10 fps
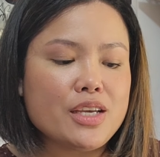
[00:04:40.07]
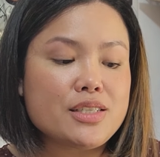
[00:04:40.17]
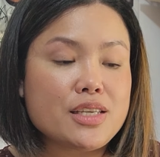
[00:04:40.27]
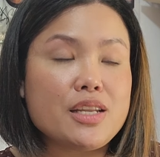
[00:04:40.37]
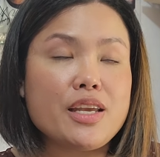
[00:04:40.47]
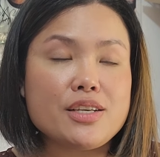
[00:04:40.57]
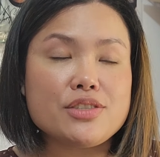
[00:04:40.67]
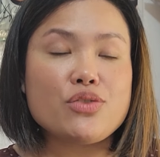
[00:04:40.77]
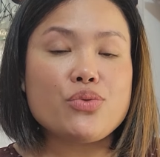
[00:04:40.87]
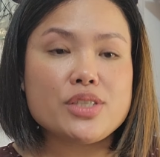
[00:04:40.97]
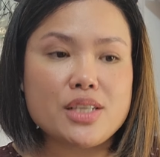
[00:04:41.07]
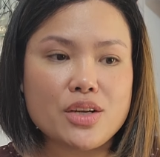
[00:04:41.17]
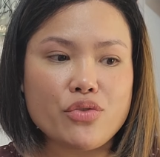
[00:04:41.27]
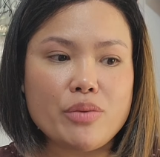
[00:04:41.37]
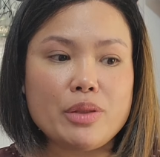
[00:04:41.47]
He said, yes, there was an
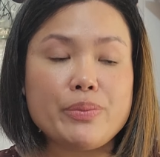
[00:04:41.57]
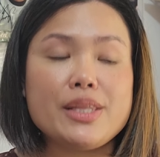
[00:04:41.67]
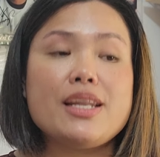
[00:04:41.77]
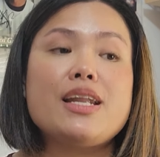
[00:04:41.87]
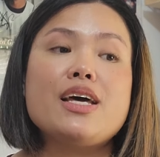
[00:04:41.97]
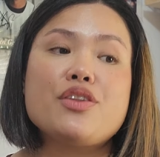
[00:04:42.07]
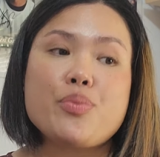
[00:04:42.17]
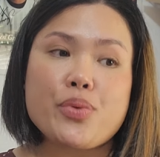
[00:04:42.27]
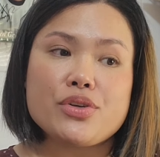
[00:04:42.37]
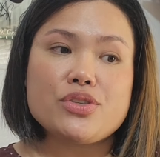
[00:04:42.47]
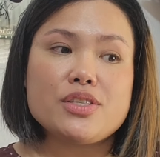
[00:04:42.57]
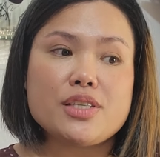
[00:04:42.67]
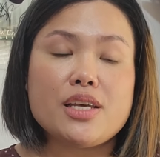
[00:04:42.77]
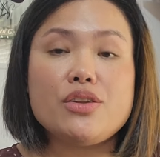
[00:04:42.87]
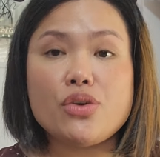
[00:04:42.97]
agreement. But then another person
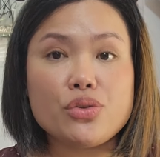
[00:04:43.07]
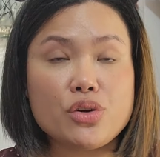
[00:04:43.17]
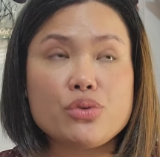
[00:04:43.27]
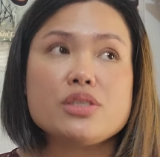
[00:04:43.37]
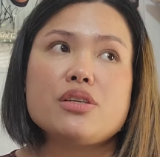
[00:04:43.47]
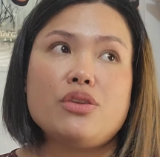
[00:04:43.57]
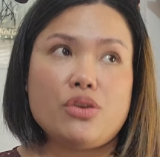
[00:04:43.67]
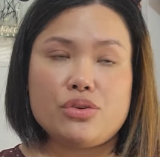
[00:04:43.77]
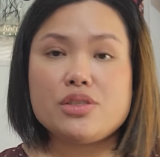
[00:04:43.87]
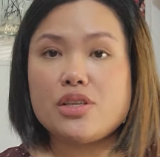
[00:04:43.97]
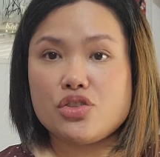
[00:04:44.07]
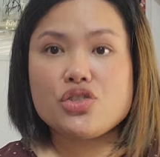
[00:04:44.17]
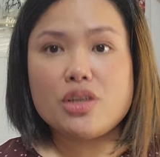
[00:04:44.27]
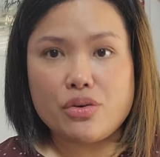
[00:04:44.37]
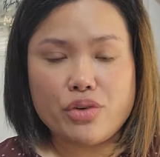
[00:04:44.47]
said, no, there was no
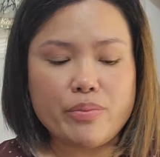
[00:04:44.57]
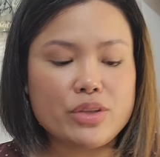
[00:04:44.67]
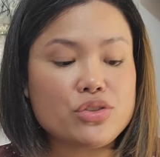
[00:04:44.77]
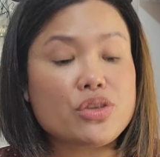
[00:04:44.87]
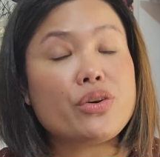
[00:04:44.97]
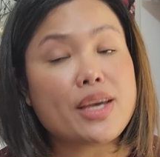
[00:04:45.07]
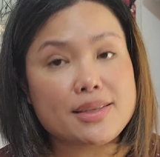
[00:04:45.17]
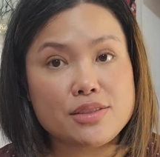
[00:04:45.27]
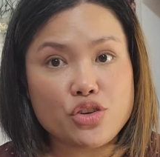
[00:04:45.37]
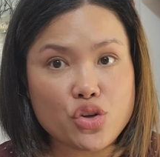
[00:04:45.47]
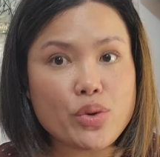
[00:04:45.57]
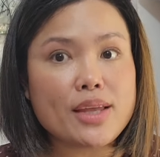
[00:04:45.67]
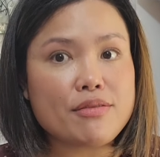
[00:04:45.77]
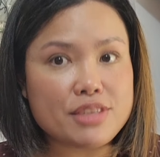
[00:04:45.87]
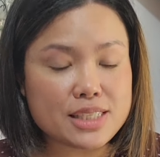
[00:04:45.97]
such agreement. So yes, they're doing
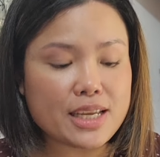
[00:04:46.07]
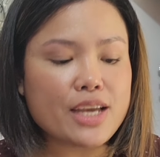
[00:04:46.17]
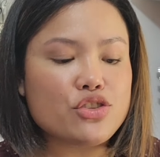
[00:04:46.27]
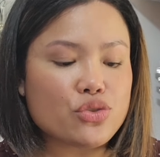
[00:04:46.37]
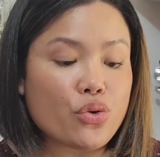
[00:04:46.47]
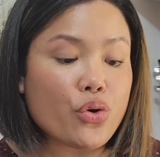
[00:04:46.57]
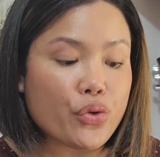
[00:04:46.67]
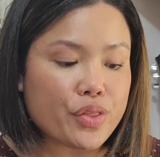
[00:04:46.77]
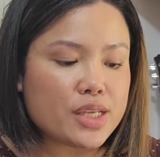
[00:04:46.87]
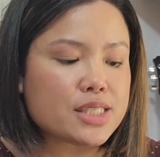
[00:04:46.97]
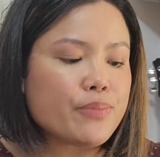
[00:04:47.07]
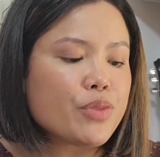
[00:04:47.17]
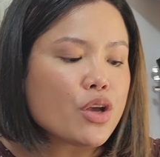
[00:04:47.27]
an investigation on this.